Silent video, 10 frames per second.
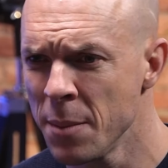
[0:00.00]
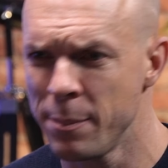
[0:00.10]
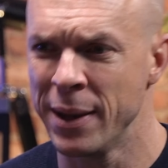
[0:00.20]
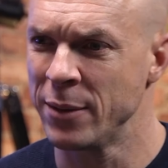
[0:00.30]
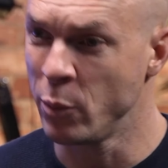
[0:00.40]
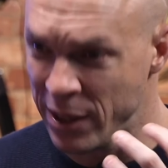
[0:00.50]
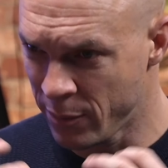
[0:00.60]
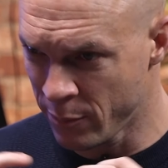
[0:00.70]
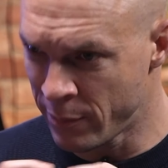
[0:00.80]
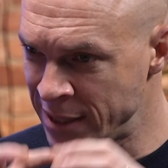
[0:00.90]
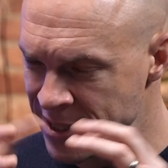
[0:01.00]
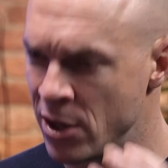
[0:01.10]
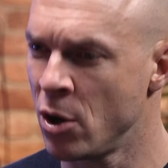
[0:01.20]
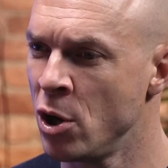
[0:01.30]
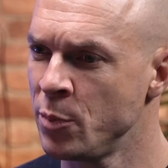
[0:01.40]
but we maintain
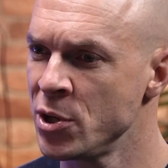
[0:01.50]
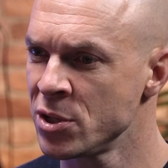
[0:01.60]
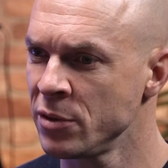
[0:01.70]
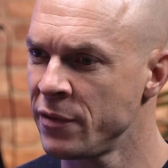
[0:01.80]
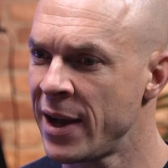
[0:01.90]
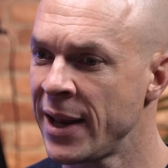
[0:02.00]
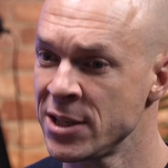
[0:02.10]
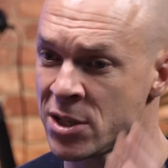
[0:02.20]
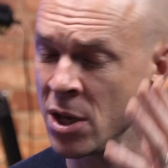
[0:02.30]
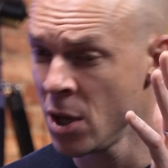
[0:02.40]
our own personal finance